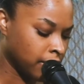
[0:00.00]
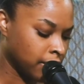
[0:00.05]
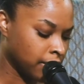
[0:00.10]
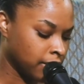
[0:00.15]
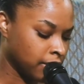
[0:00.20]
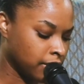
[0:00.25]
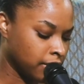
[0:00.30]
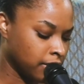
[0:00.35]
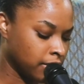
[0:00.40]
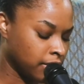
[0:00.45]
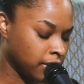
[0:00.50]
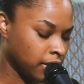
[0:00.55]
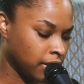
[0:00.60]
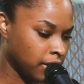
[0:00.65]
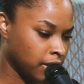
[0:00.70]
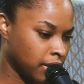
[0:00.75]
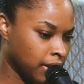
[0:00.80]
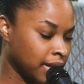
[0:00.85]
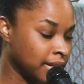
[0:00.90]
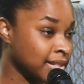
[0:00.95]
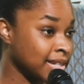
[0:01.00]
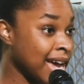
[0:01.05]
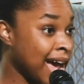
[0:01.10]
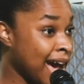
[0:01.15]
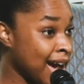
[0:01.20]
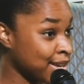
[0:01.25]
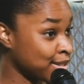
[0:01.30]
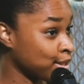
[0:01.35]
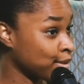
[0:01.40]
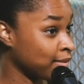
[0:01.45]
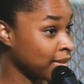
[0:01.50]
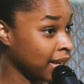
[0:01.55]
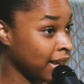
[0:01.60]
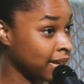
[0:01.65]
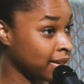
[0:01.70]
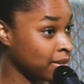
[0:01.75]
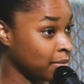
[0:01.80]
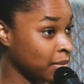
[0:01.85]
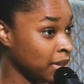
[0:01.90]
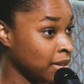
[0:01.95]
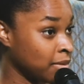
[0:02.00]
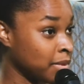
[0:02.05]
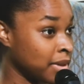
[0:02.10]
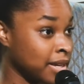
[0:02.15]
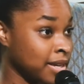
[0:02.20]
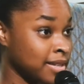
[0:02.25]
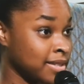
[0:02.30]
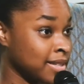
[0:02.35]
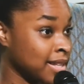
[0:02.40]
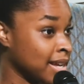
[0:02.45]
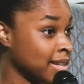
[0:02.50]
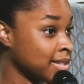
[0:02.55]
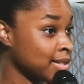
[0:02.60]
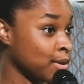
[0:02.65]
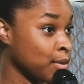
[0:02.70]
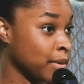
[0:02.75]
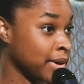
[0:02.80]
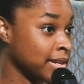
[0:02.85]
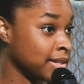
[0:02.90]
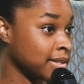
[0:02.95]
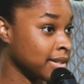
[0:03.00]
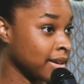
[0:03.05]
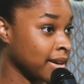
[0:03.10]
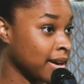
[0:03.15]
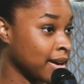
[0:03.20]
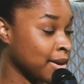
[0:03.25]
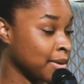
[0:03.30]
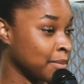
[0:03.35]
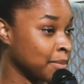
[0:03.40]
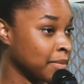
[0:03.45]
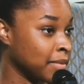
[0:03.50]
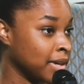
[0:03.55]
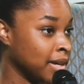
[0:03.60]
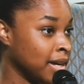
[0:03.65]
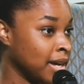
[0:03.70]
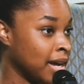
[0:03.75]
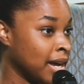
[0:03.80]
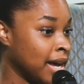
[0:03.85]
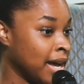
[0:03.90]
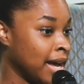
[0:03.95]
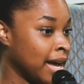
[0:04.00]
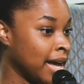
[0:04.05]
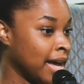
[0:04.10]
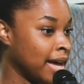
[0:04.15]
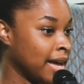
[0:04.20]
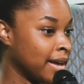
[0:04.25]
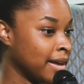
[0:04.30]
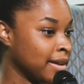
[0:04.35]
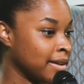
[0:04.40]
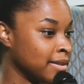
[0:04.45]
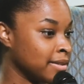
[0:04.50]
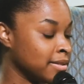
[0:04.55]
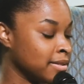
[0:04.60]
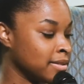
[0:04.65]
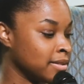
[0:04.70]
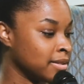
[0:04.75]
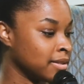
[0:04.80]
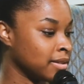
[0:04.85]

the attacks of the enemy, because that's going to come. And